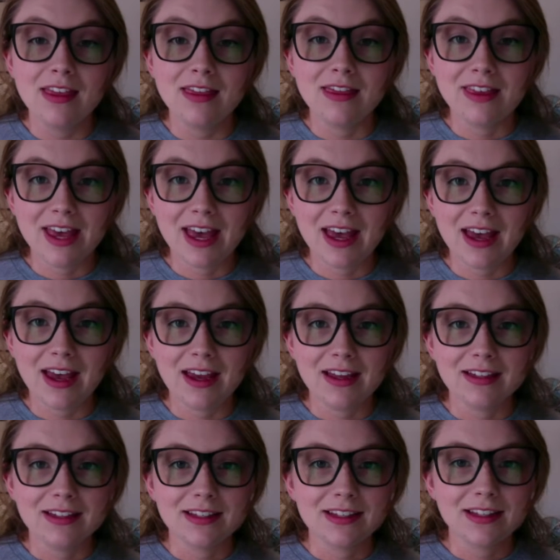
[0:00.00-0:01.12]
that
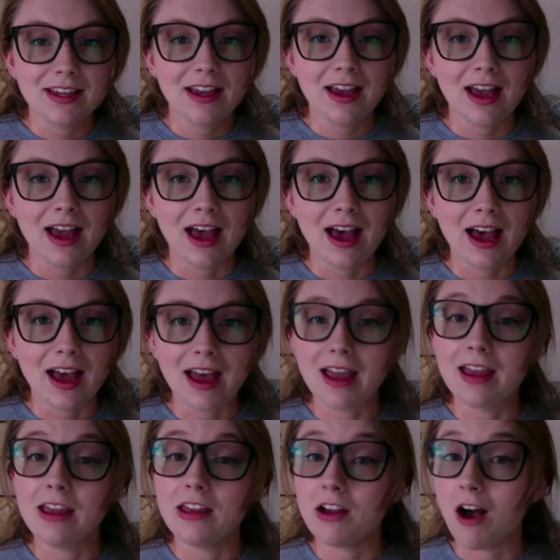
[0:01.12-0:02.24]

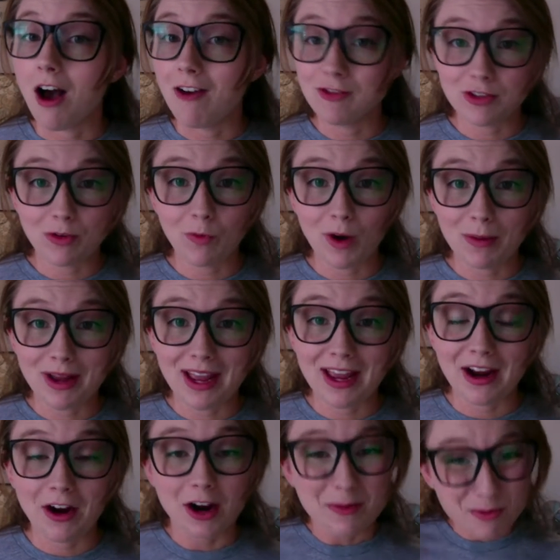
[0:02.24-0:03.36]
I often wear my
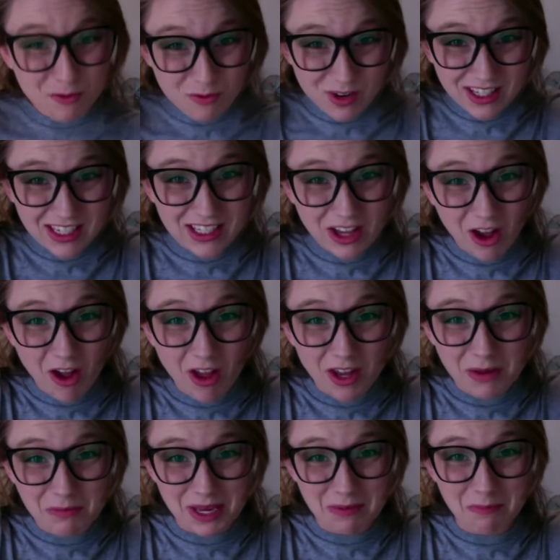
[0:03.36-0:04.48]
hair up really tall in a
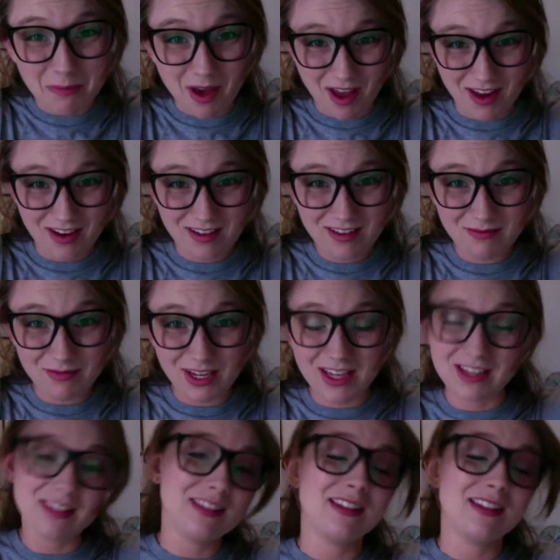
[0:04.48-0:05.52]
big bun because